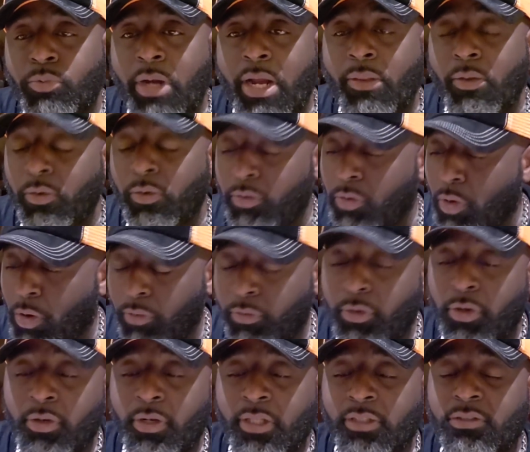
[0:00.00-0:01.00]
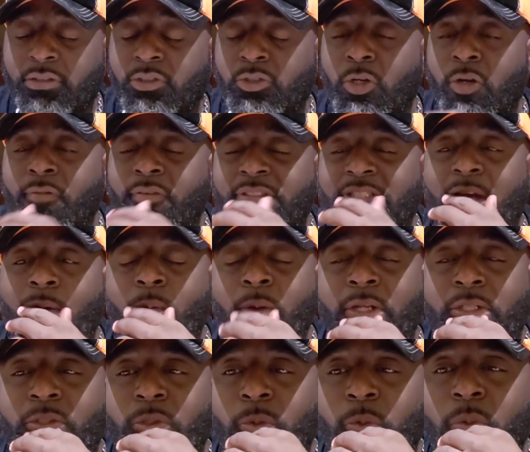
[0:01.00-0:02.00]
rather, or during this service I
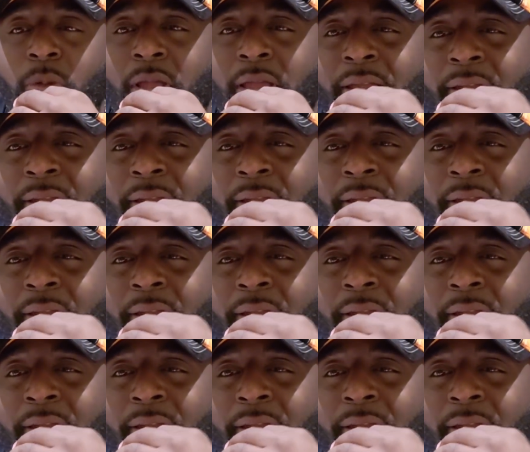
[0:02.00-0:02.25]
went to,